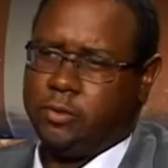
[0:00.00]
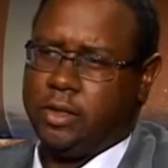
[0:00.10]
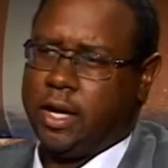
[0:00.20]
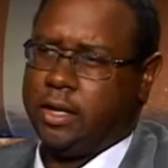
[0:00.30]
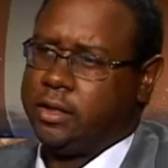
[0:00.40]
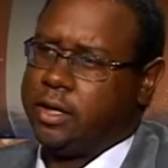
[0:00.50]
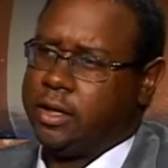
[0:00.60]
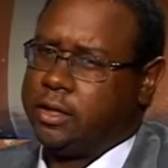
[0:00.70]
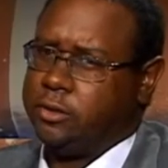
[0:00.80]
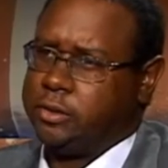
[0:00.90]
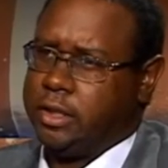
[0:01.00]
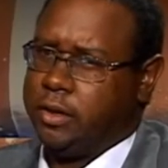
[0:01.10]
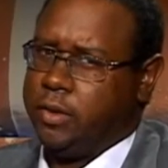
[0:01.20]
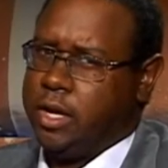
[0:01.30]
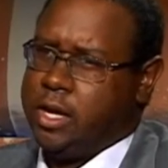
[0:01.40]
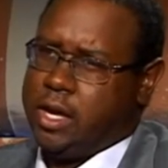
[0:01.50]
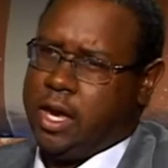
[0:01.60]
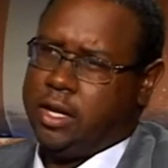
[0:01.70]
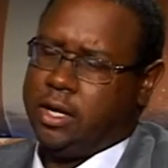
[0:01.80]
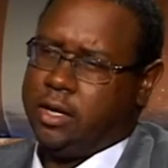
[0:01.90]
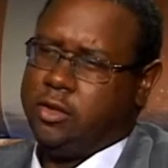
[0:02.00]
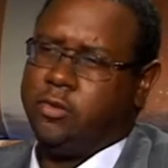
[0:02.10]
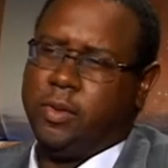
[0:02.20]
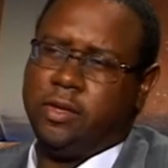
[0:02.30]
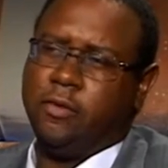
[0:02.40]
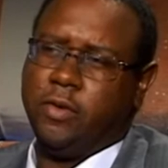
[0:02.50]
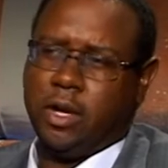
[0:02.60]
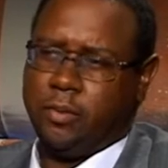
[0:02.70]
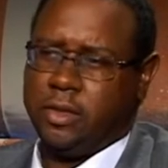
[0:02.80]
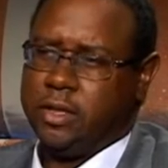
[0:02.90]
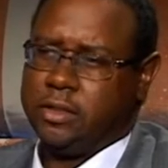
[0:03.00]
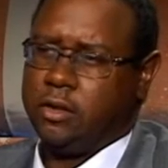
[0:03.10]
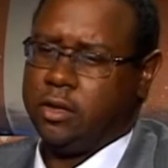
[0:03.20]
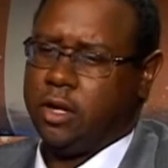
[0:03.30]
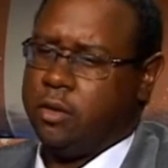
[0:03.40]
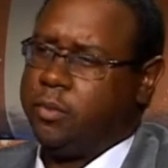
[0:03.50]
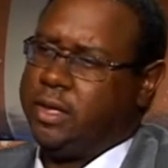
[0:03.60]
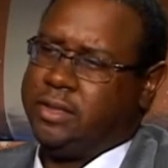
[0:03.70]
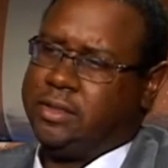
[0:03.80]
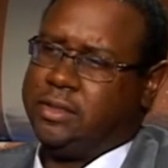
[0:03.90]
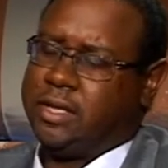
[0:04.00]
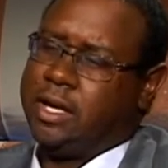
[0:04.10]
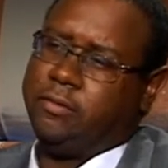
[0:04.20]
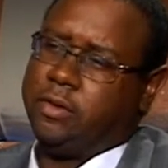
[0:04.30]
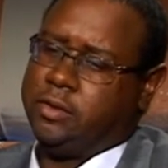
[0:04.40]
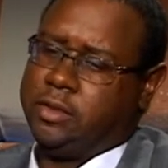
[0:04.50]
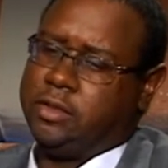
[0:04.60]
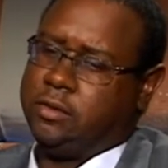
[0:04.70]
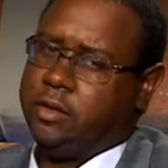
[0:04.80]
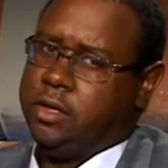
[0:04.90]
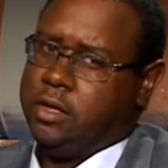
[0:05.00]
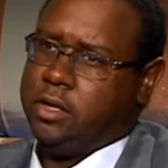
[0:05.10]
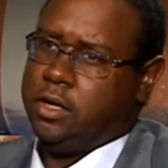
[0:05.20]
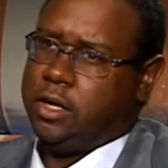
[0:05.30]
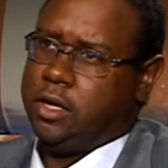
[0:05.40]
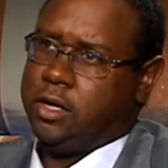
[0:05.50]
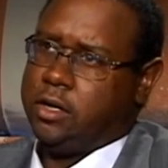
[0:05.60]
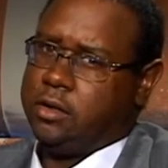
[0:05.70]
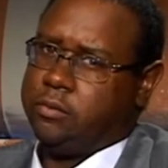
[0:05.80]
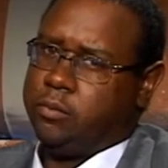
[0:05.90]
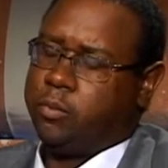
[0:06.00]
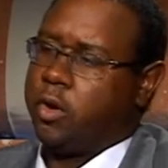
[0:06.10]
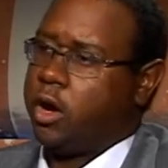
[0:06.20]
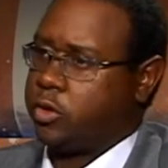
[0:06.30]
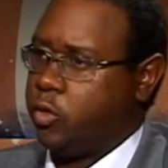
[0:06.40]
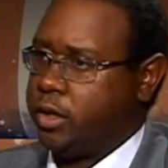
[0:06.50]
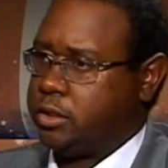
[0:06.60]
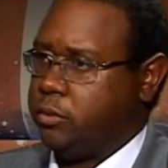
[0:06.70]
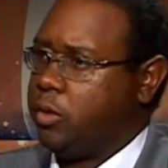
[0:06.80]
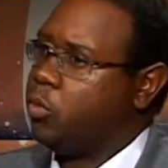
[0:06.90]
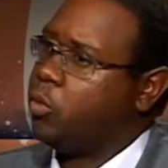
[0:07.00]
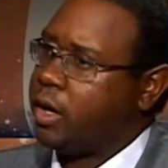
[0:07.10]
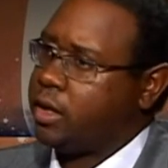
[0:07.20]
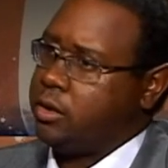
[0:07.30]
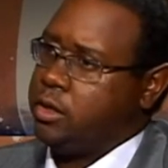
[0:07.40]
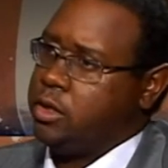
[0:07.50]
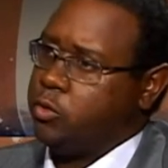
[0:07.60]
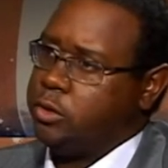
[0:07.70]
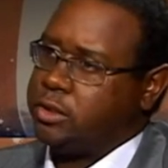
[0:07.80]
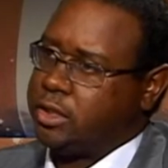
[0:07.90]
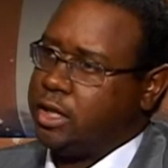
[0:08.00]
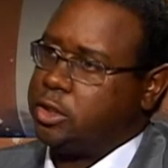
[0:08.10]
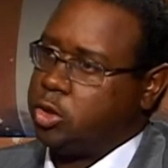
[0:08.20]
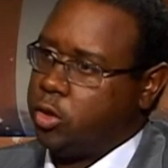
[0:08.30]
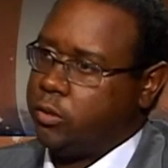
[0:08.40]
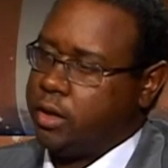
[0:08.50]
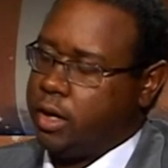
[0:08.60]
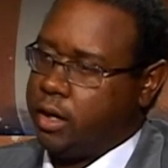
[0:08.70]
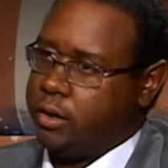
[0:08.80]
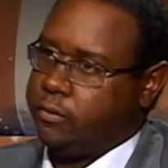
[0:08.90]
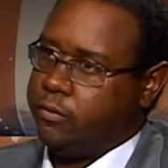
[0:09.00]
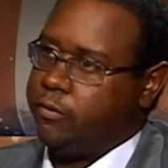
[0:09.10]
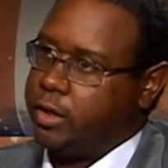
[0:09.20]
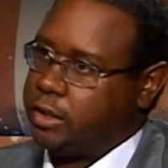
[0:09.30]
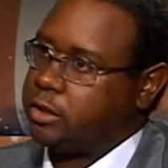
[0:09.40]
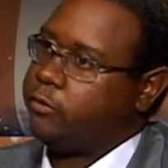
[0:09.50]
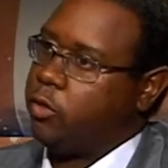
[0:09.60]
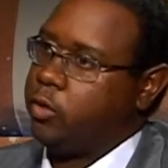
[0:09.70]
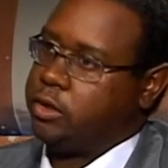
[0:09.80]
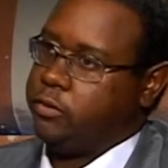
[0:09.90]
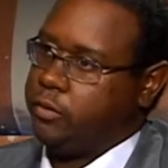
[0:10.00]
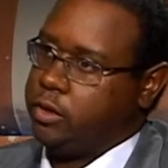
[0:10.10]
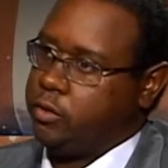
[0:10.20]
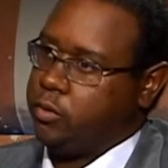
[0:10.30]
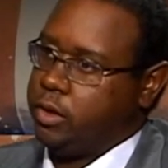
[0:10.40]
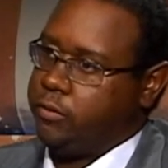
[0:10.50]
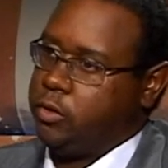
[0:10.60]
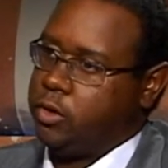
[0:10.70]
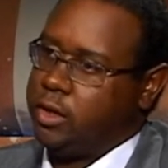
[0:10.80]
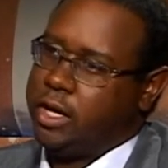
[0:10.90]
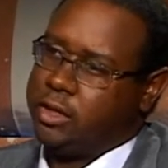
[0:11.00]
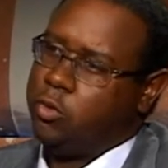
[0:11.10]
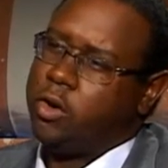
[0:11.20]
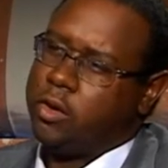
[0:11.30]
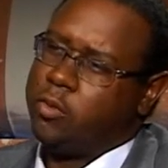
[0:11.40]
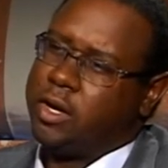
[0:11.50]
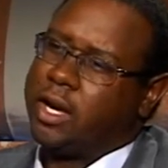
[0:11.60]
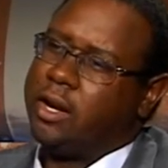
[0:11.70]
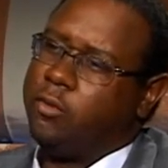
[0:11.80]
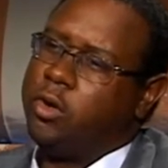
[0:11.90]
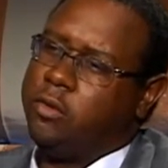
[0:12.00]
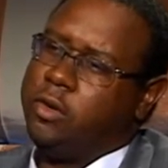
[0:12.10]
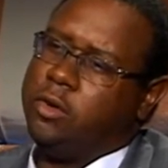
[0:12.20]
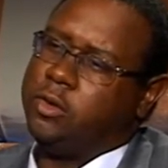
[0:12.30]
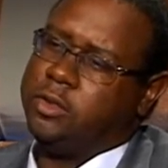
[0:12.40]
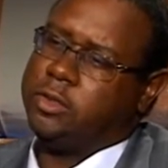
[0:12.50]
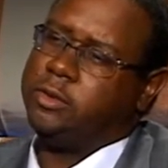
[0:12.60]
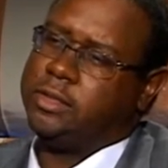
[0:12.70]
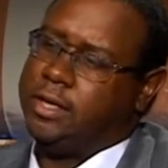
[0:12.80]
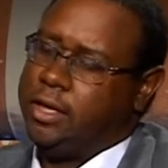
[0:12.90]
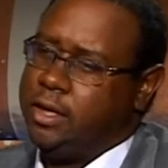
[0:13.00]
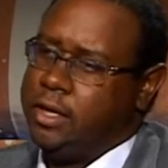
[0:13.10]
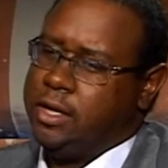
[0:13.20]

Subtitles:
we kind of close up, and you've been developing this all along, but it's kind of just a broad question. But what would you say is your vision for Winterville? If you're elected, what kind of Winterville could you see?